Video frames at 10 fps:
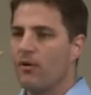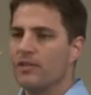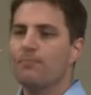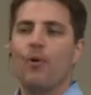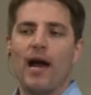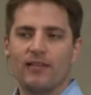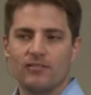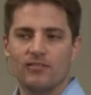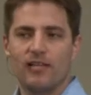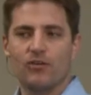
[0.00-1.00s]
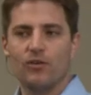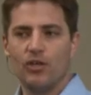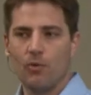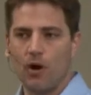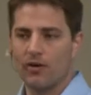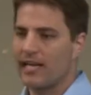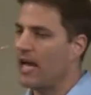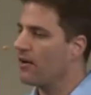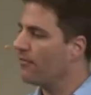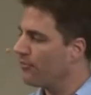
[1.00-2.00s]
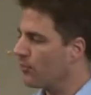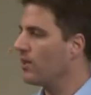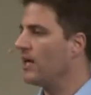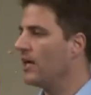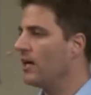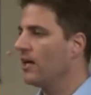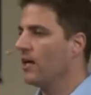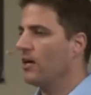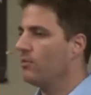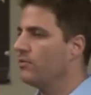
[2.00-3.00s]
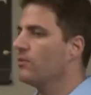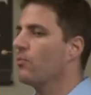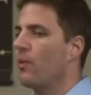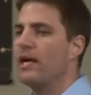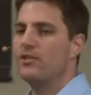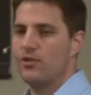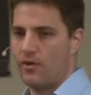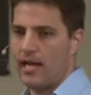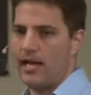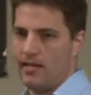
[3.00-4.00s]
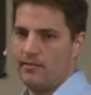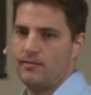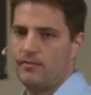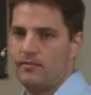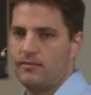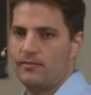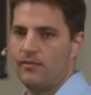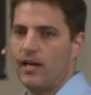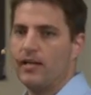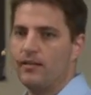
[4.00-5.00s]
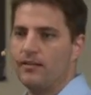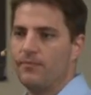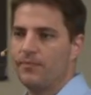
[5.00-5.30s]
let's practice and see how good you are. On the count of three, I want you to raise your hand. You ready?